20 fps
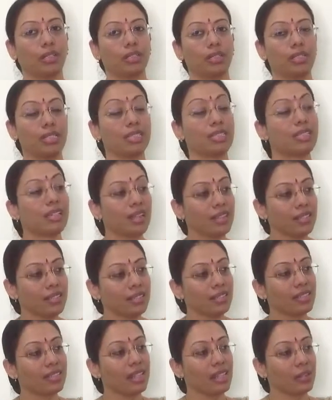
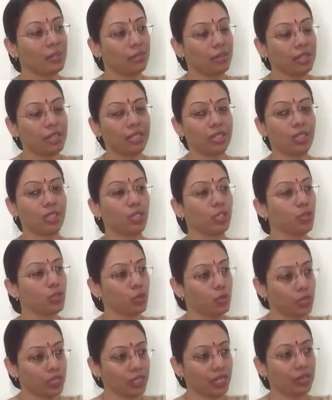discuss, deliberate issues
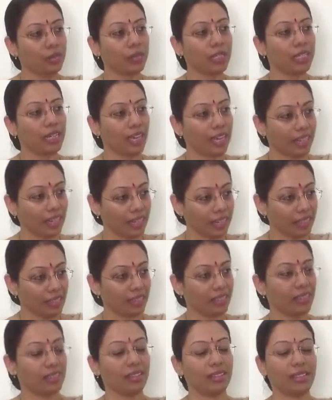which had been
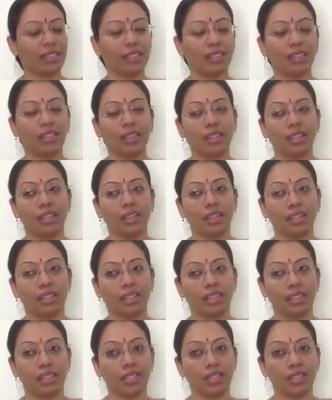highlighted in the